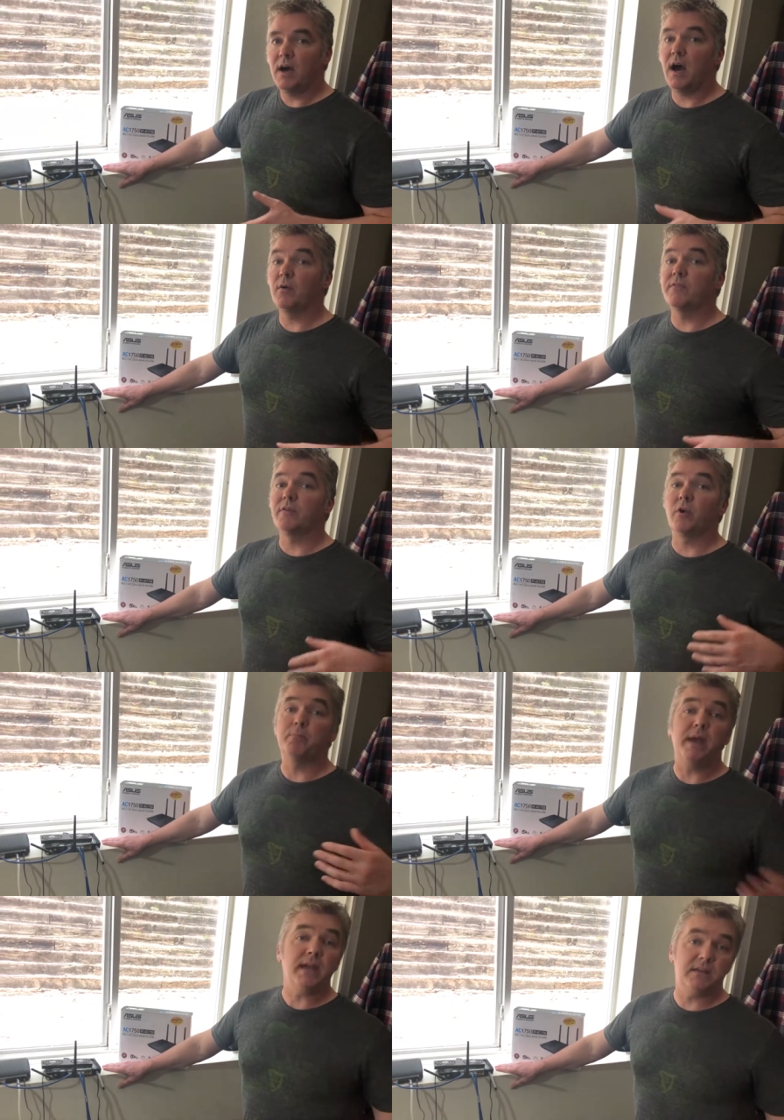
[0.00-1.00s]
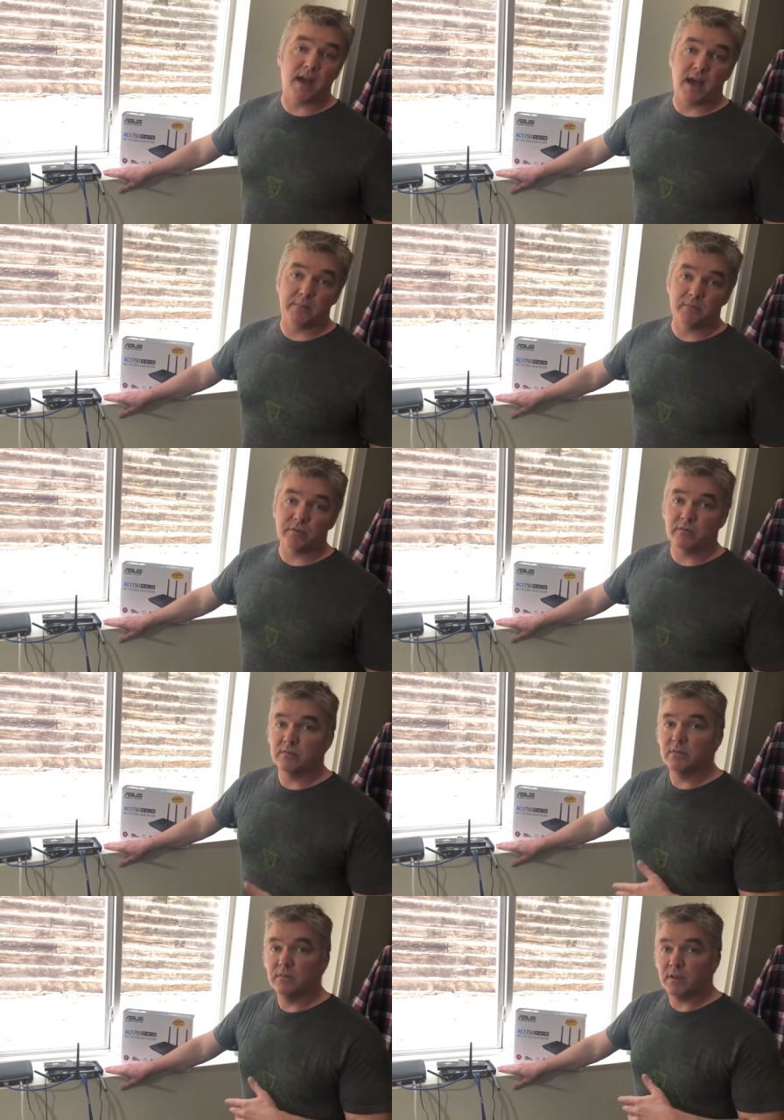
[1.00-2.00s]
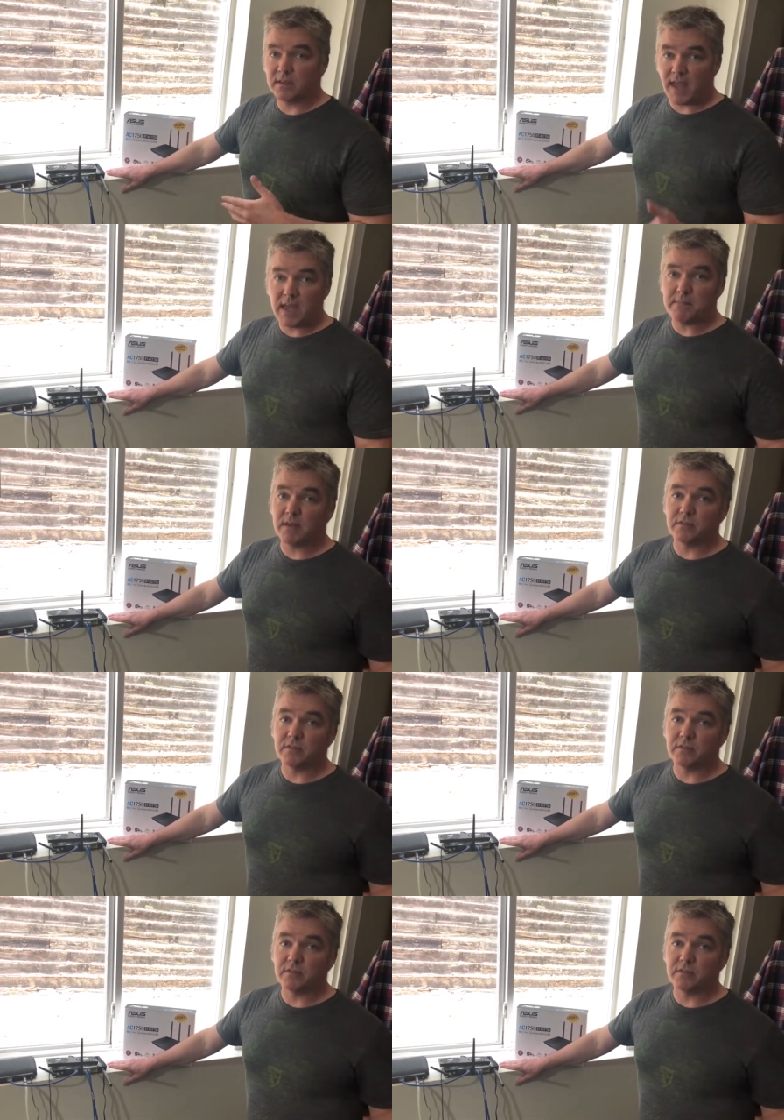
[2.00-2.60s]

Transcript: However, your ping times in gaming